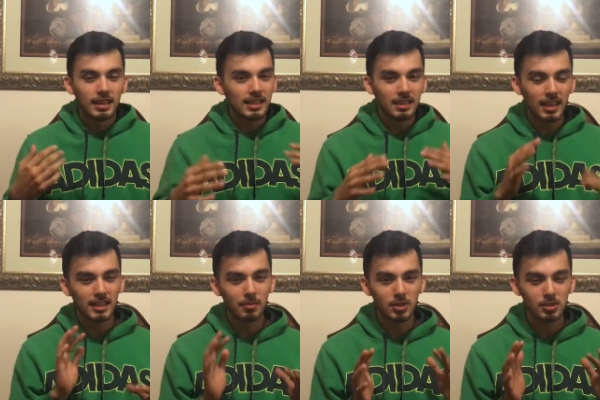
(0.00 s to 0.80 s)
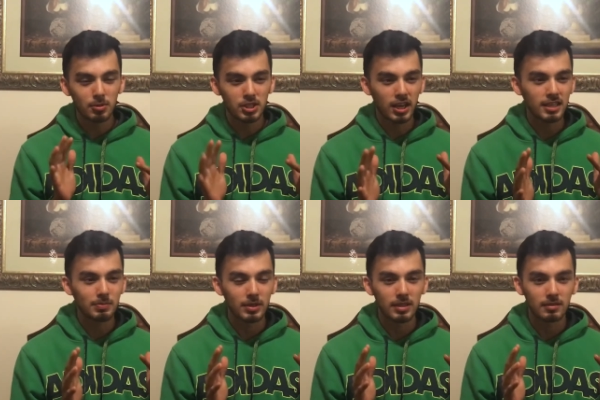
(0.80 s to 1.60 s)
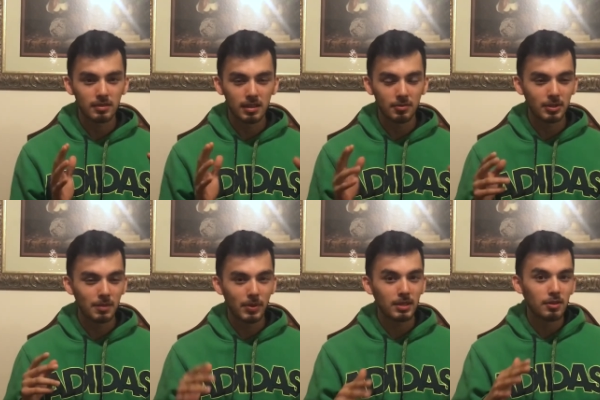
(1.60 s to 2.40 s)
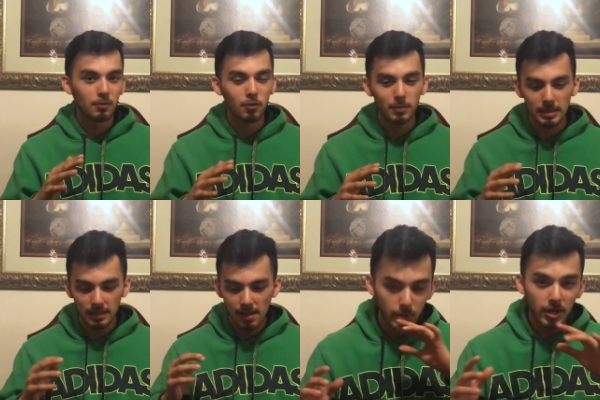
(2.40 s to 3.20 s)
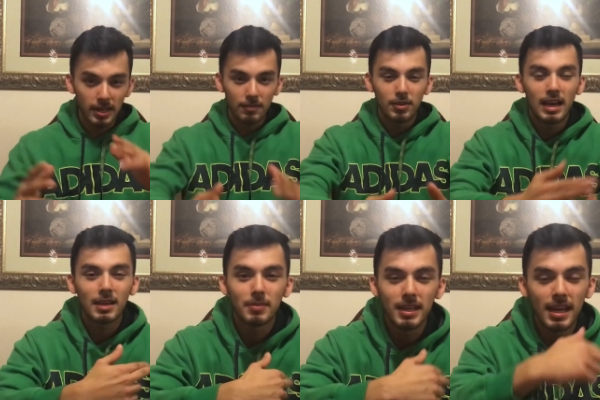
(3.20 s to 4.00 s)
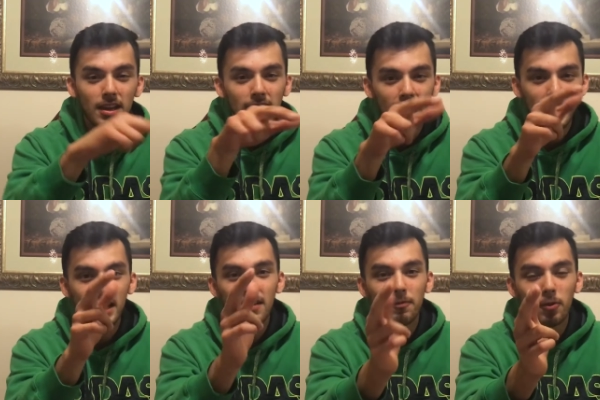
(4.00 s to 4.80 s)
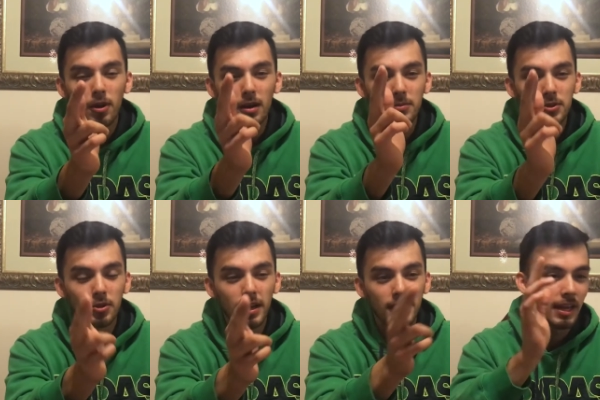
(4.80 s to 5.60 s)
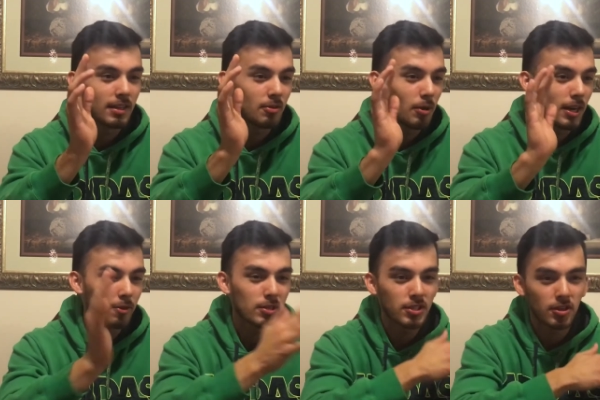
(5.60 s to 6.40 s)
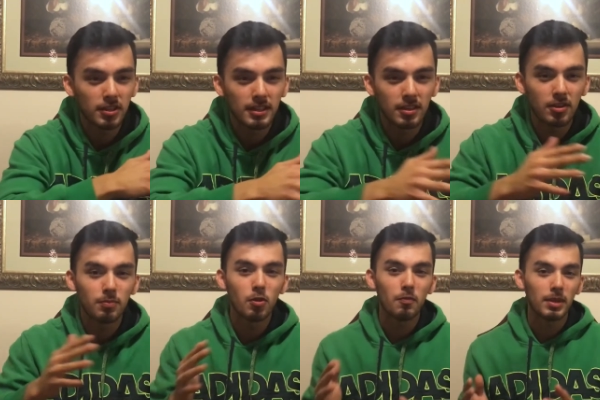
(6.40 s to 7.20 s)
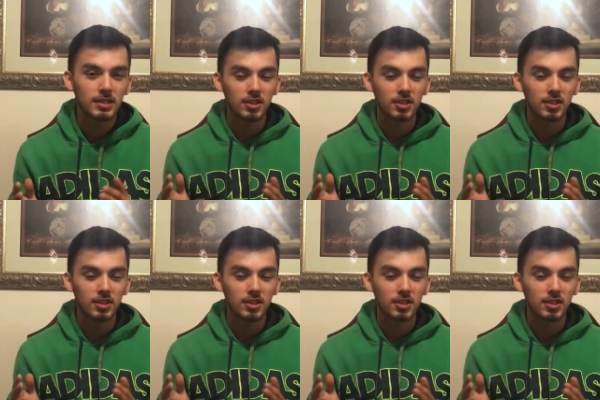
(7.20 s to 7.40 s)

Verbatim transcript: and not that not that much to a chest but it will depend on the movement but if you're like me and you lack forearm strength and you want to increase your other, other movements